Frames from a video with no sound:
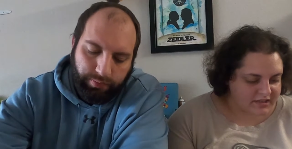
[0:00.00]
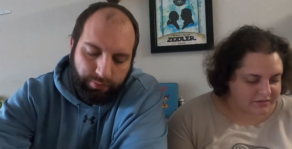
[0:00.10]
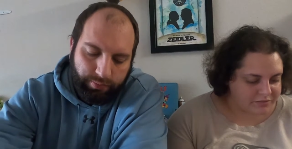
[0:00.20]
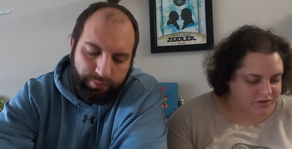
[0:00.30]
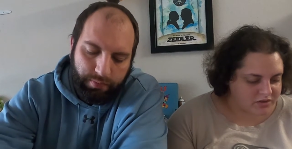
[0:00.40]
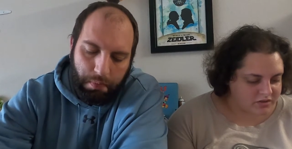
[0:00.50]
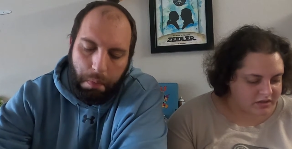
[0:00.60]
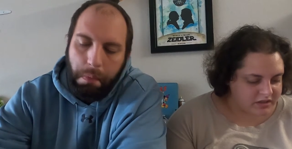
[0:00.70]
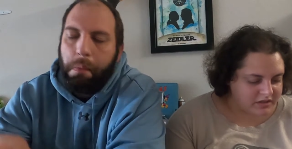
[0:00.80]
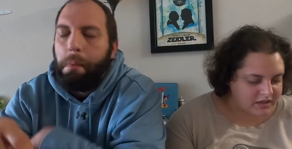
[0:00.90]
Speaker 1: sandwich
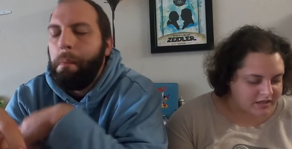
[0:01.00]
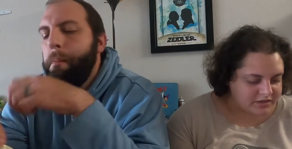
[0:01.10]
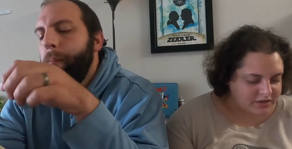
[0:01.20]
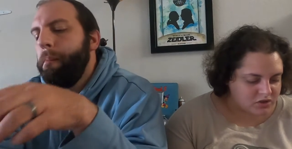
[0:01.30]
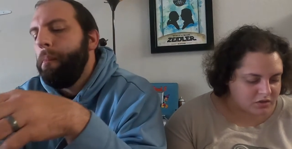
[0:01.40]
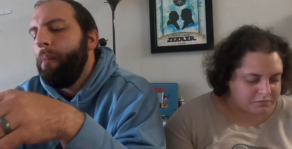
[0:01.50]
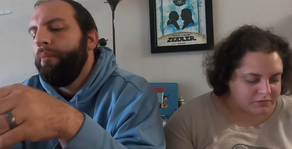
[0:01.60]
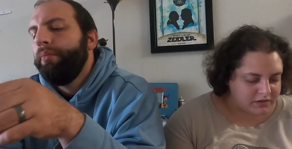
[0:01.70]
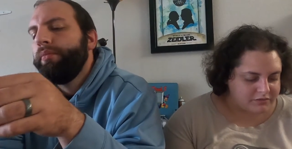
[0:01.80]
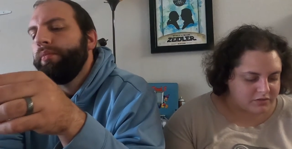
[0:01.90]
cookie has a sharp
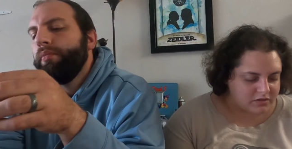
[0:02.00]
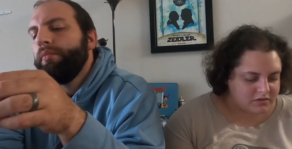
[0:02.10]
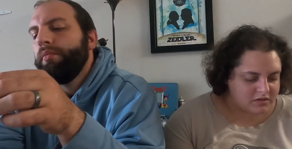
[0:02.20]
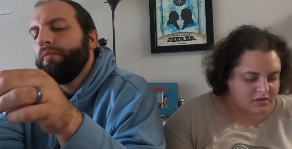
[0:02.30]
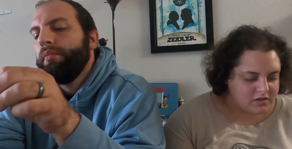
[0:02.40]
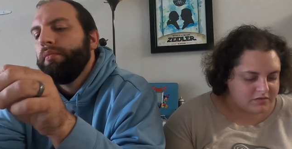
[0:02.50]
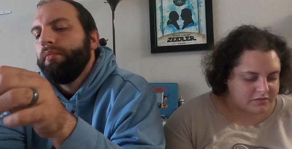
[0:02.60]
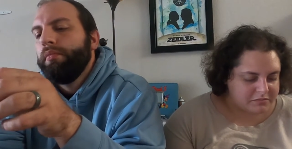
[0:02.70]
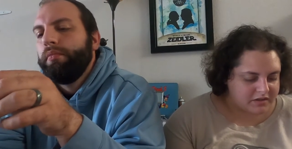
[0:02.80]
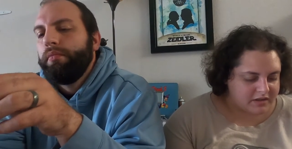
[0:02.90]
flavor
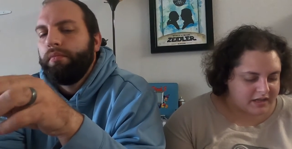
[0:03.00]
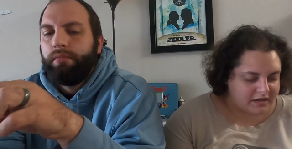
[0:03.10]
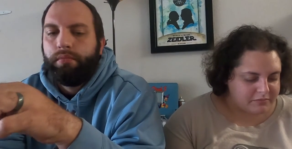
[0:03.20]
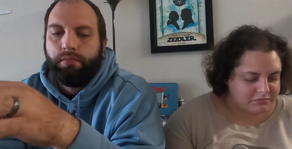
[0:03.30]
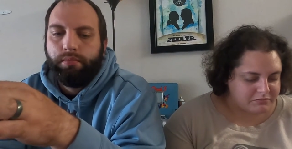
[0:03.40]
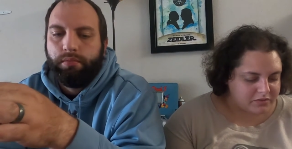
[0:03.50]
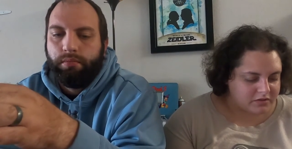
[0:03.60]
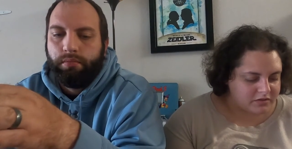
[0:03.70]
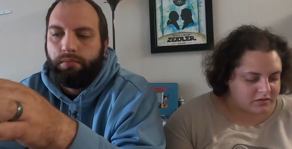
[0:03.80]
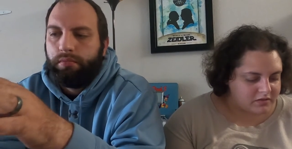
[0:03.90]
from the
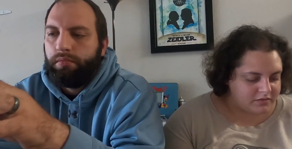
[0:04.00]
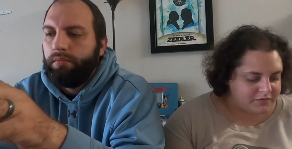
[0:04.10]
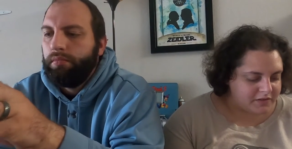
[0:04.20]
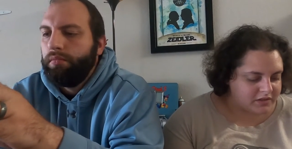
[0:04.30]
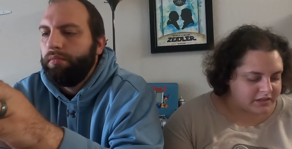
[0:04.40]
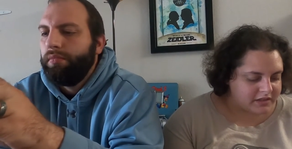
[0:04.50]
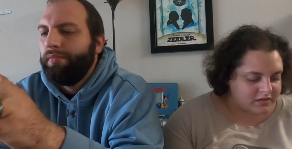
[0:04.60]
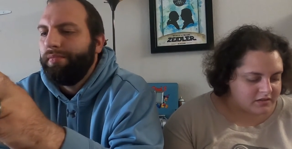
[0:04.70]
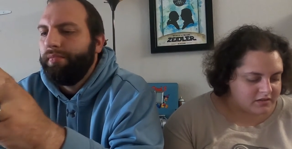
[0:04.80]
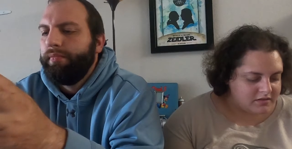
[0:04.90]
camembert
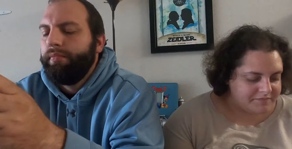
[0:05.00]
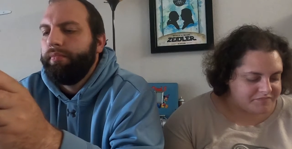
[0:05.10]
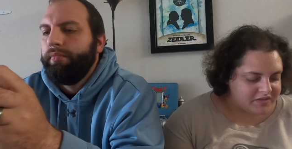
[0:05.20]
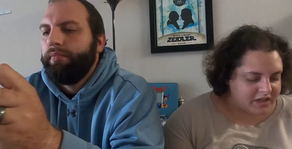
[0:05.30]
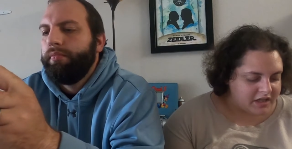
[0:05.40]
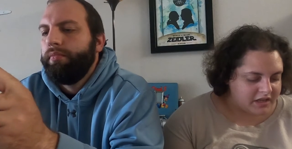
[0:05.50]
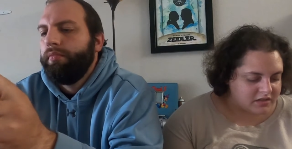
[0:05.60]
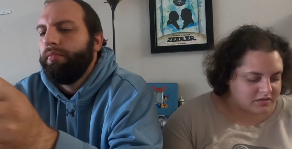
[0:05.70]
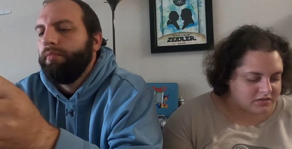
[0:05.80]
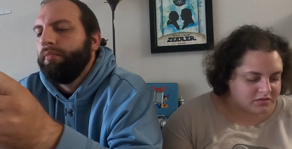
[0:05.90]
filling
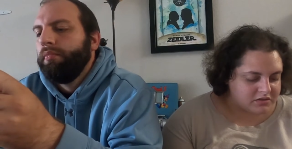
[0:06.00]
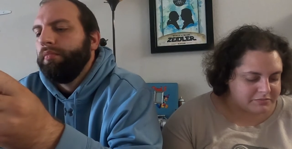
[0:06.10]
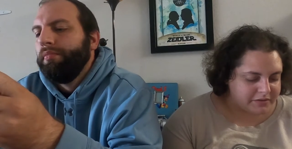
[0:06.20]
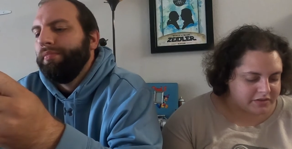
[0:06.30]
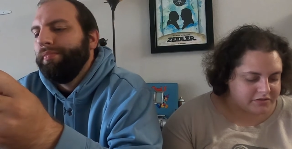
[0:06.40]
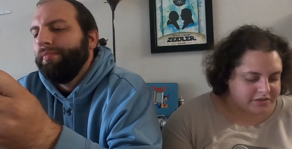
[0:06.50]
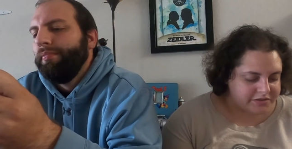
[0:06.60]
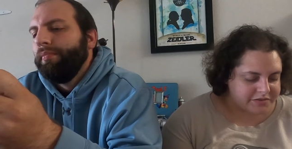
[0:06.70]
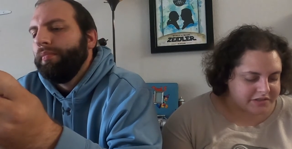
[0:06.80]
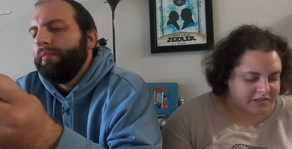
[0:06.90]
and the salted butter
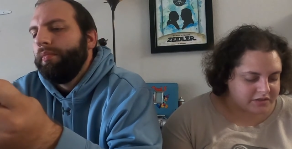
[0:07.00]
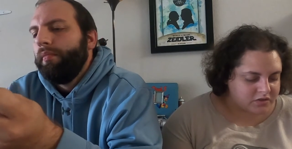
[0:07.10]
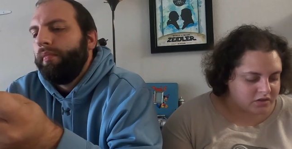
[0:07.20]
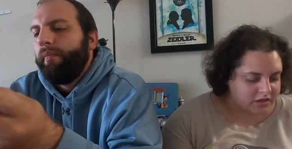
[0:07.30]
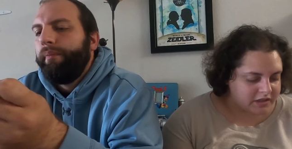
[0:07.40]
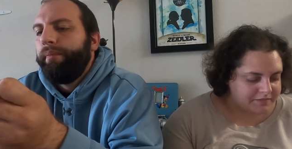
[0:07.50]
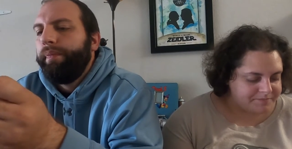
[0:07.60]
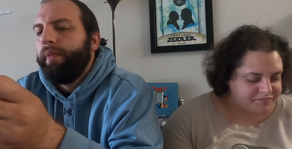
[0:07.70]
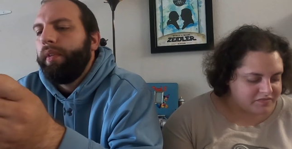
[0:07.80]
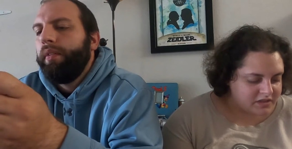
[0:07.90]
used in the cookie
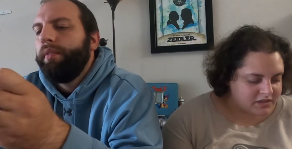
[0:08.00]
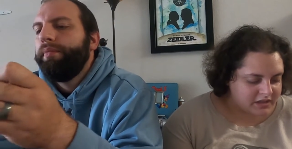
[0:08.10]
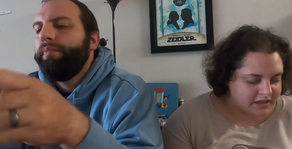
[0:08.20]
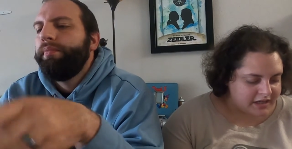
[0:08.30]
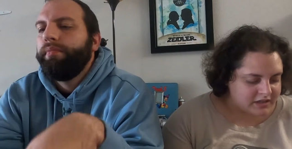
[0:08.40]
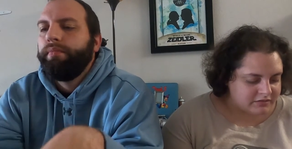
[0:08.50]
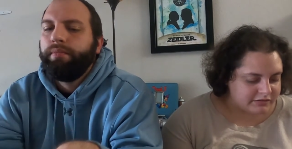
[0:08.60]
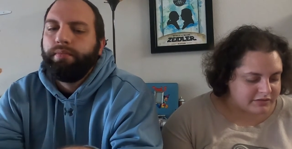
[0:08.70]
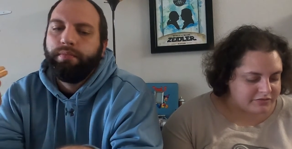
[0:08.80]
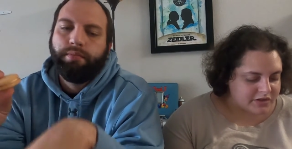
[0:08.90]
that add a
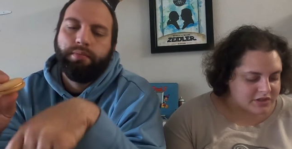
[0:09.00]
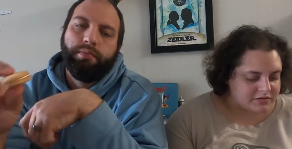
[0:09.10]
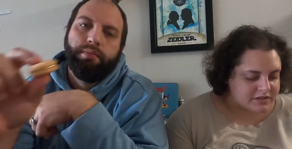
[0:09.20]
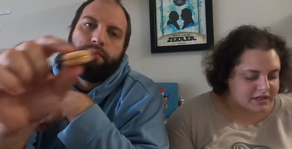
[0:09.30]
refreshing